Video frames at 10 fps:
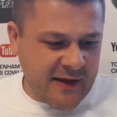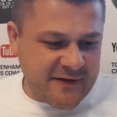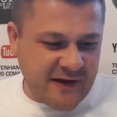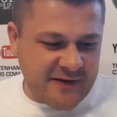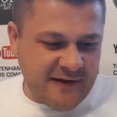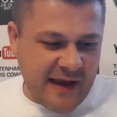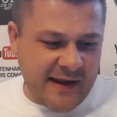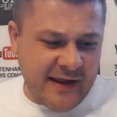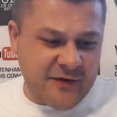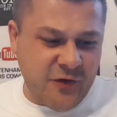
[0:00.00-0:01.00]
Since then,
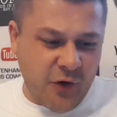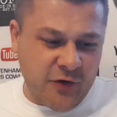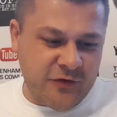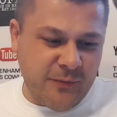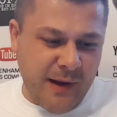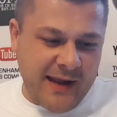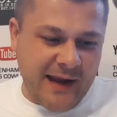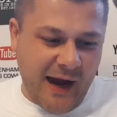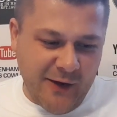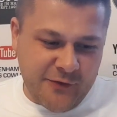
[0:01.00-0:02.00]
he has gone on to
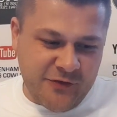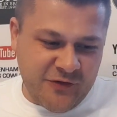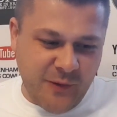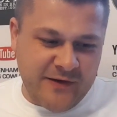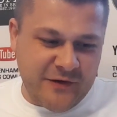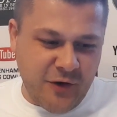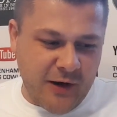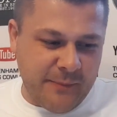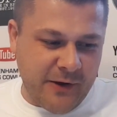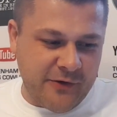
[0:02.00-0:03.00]
make
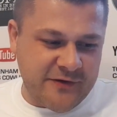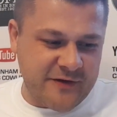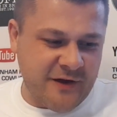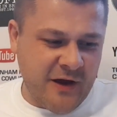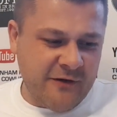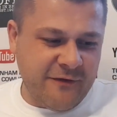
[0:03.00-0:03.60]
129 appearances